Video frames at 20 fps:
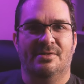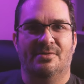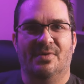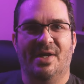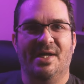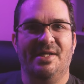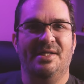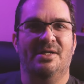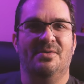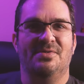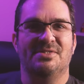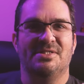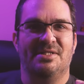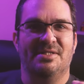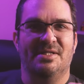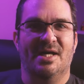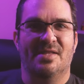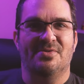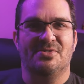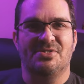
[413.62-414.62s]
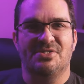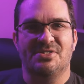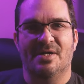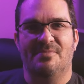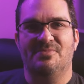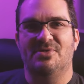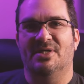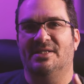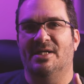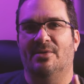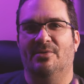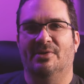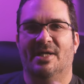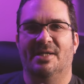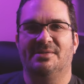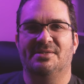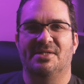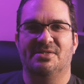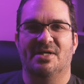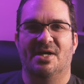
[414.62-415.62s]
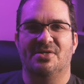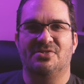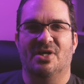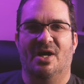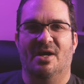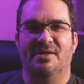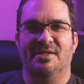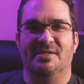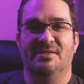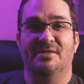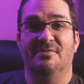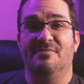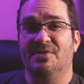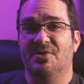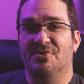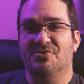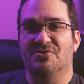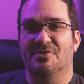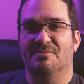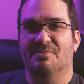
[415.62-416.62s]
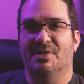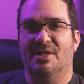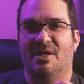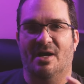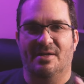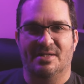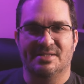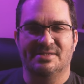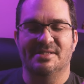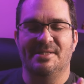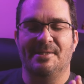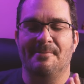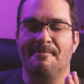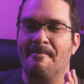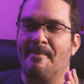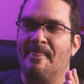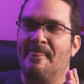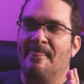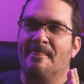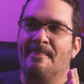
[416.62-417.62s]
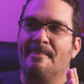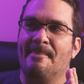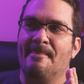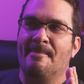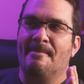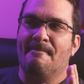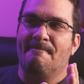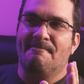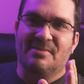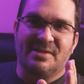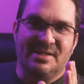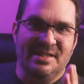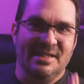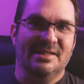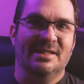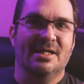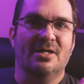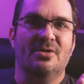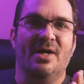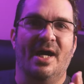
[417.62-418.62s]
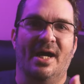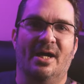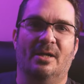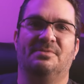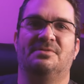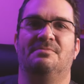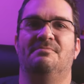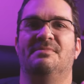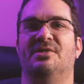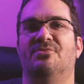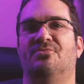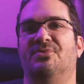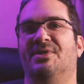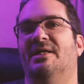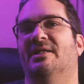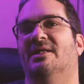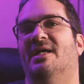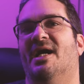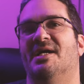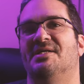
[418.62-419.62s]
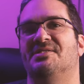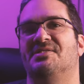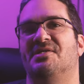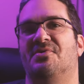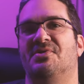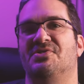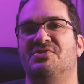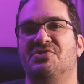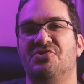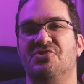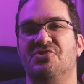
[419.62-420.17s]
Radio is another subject I would like to touch on in the future, but honestly, Kilo helped me realize there is